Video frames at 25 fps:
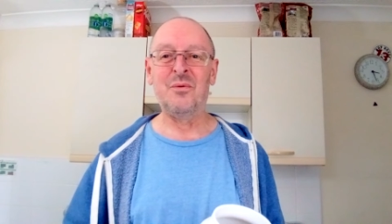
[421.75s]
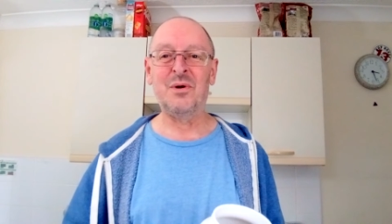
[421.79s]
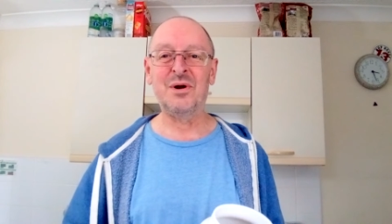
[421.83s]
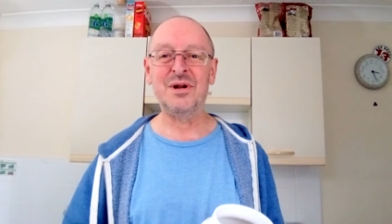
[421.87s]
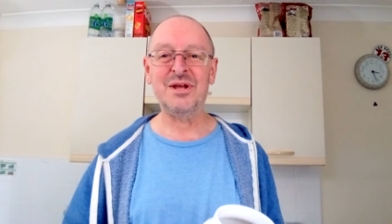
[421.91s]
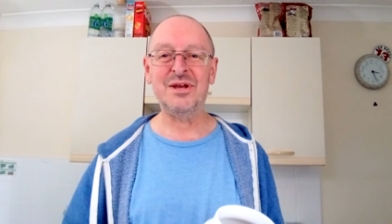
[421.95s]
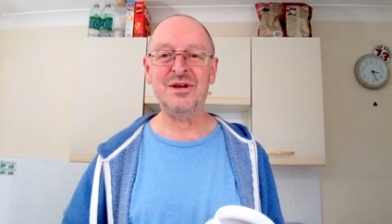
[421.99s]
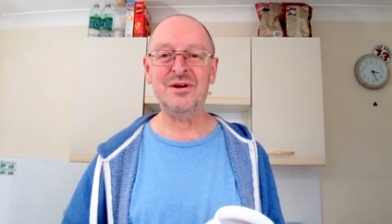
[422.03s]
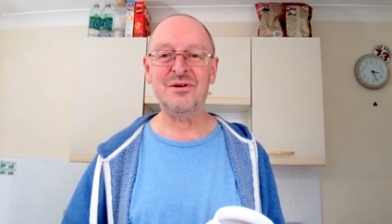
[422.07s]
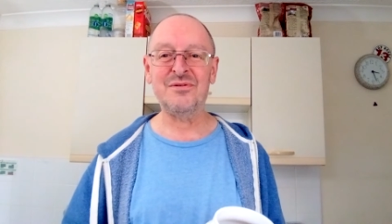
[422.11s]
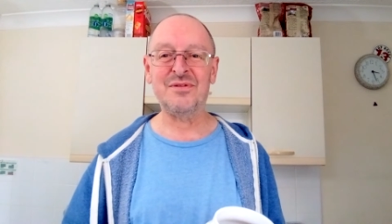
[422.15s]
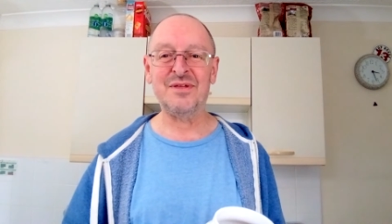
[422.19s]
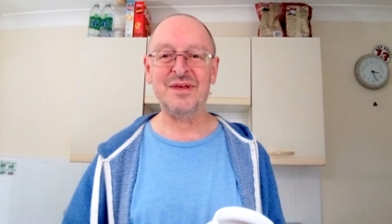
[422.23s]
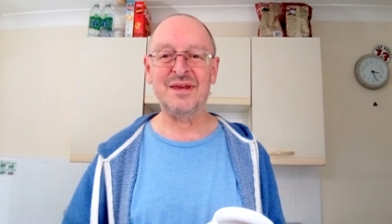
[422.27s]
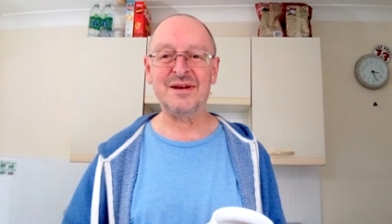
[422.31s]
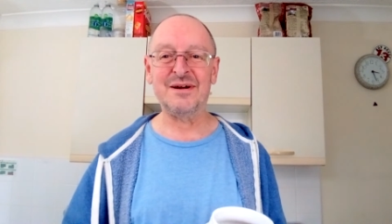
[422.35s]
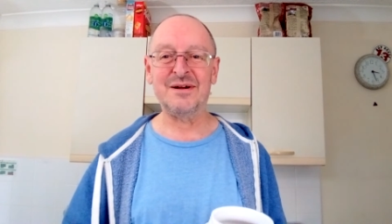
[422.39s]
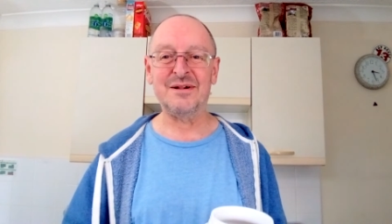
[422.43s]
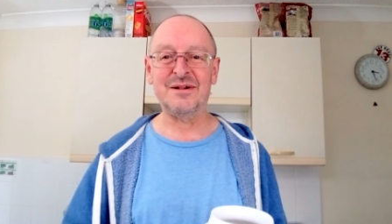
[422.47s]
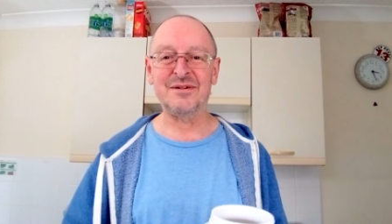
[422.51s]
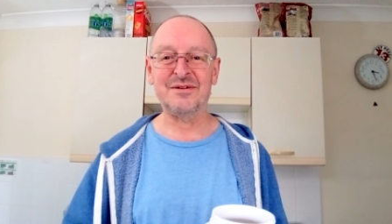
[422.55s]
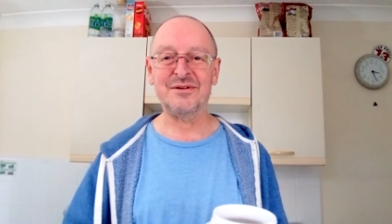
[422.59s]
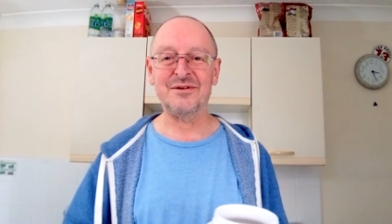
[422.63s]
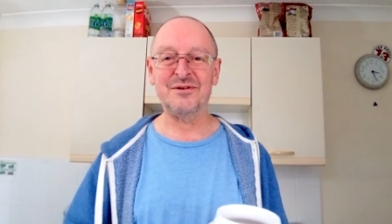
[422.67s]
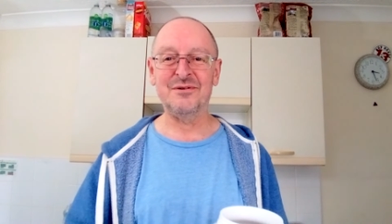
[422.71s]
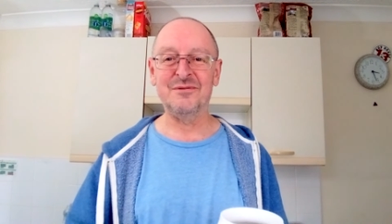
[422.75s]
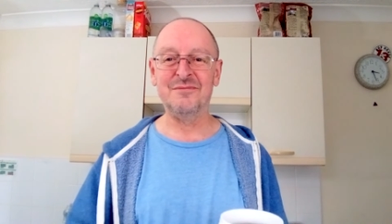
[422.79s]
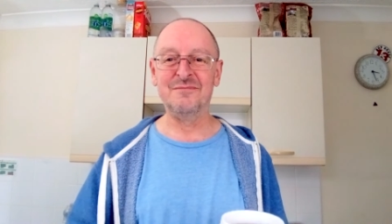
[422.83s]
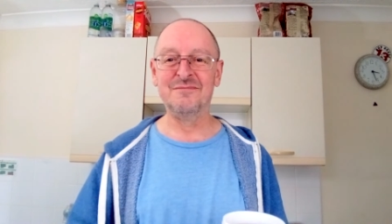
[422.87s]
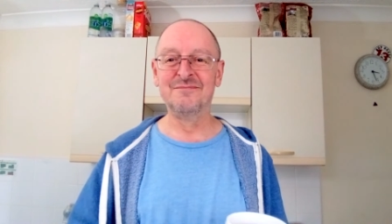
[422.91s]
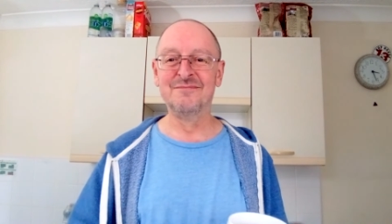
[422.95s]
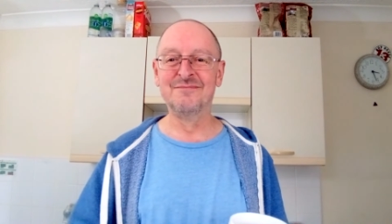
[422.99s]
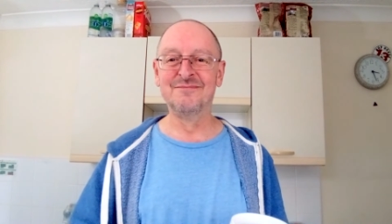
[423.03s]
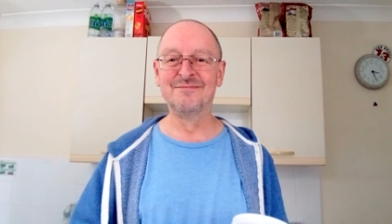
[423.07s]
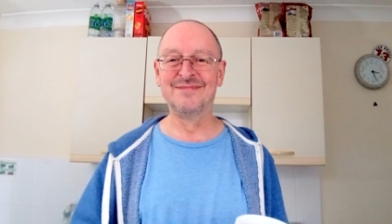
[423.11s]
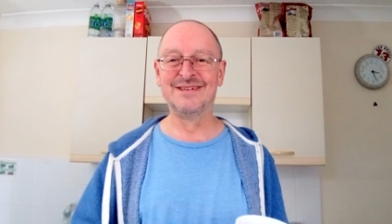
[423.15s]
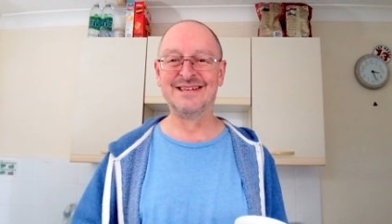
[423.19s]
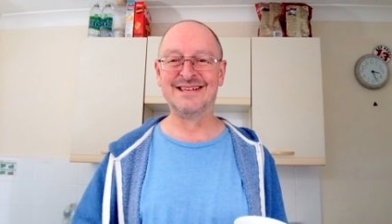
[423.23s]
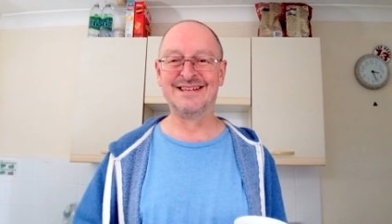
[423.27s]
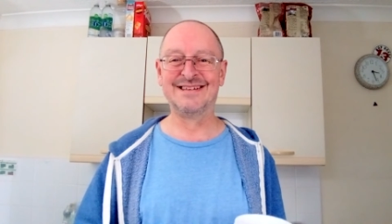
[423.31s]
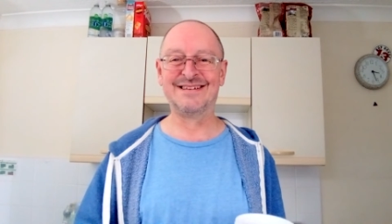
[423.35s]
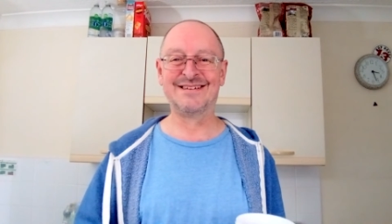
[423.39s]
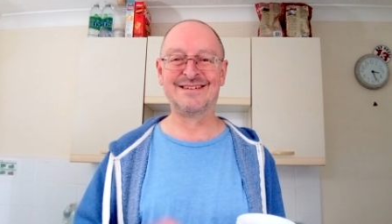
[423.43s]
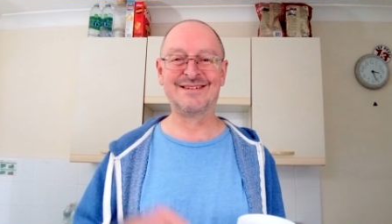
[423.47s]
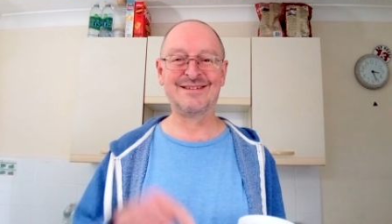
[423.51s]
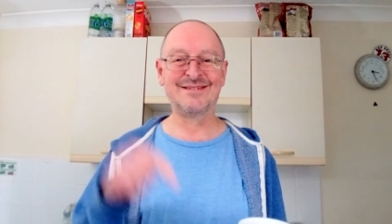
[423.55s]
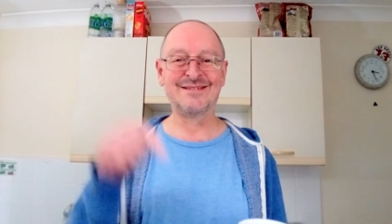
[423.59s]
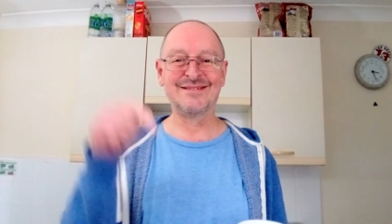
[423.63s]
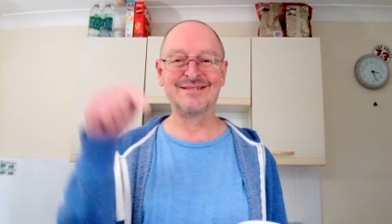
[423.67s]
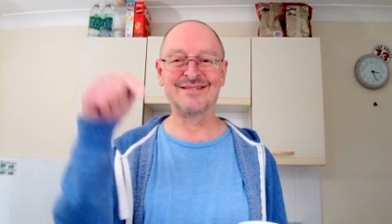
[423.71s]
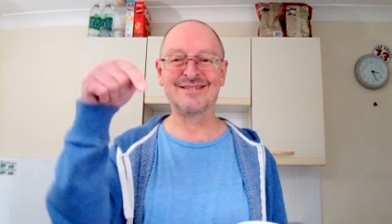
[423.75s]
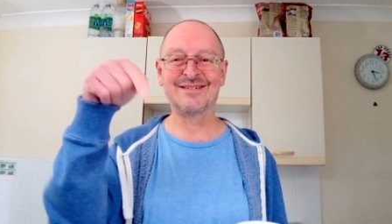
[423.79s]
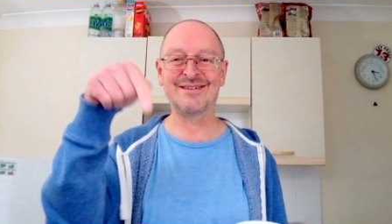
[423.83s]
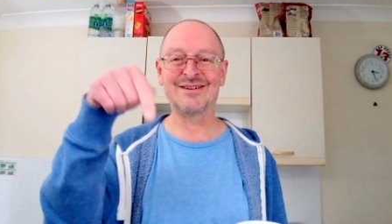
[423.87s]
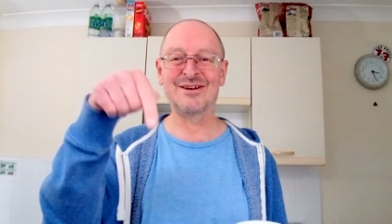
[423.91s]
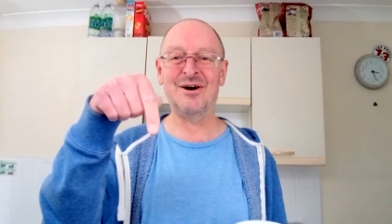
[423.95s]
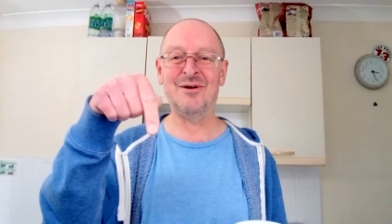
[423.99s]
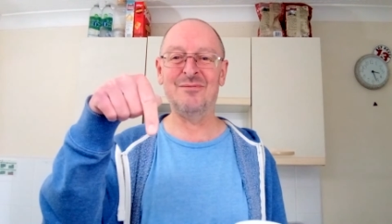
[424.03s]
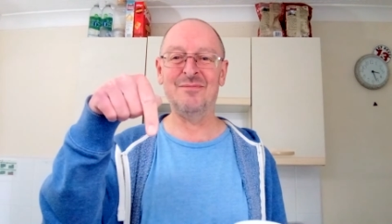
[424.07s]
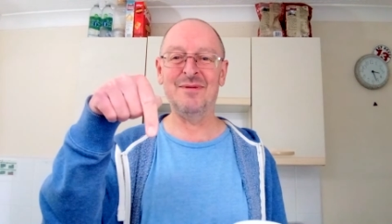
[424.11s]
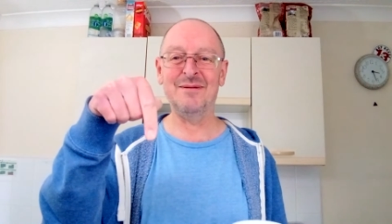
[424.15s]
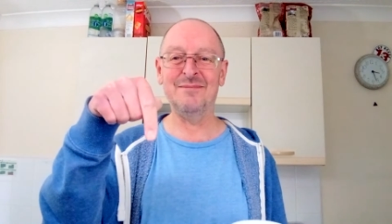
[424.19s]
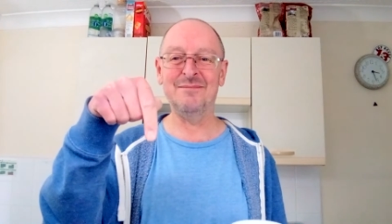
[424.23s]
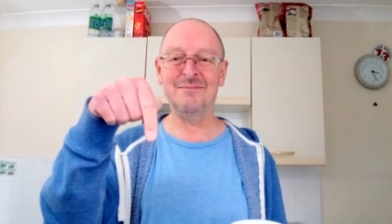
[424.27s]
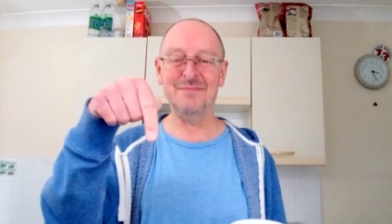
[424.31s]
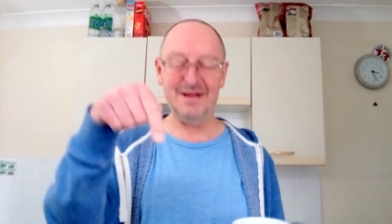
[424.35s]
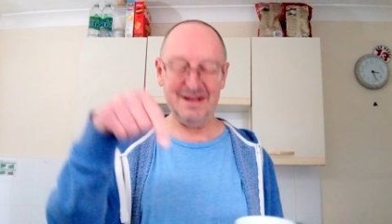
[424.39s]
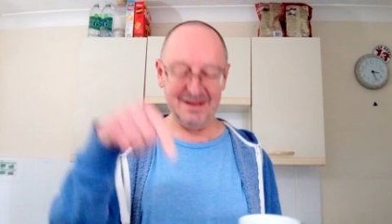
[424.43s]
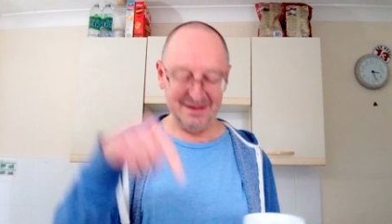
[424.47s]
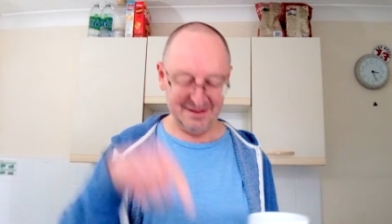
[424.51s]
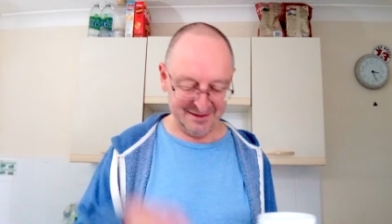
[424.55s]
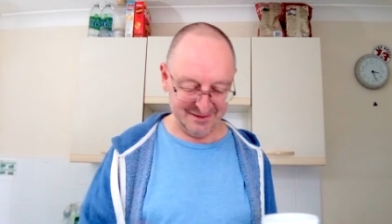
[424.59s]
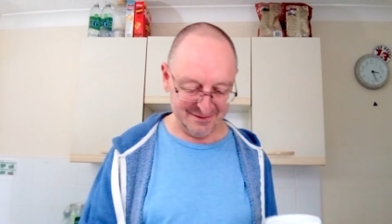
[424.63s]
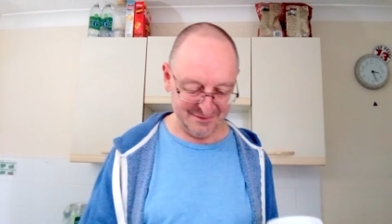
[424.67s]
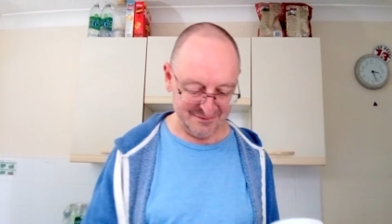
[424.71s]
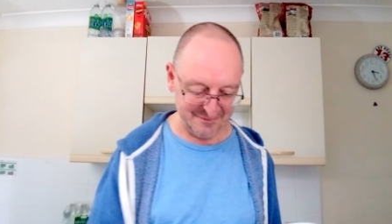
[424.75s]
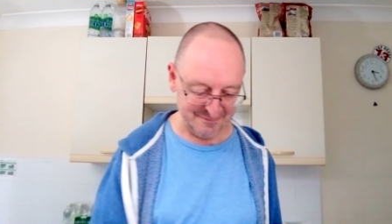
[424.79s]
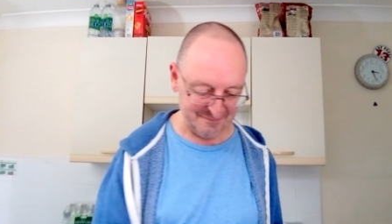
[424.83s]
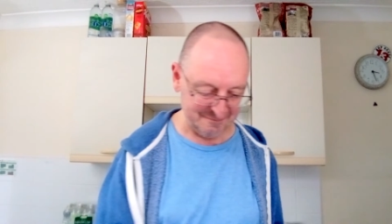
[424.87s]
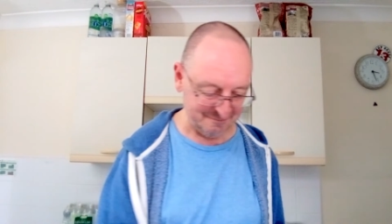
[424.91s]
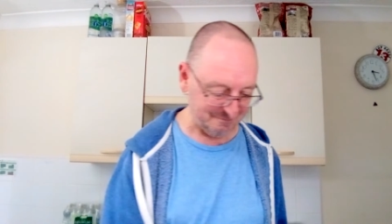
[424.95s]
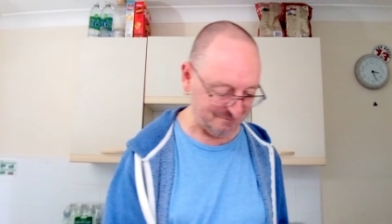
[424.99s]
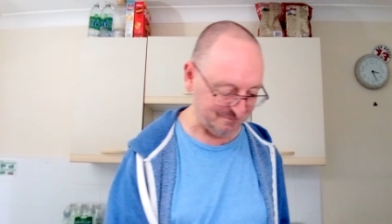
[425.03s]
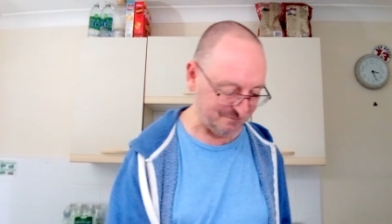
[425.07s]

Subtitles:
What do you think I'll do? Comment below.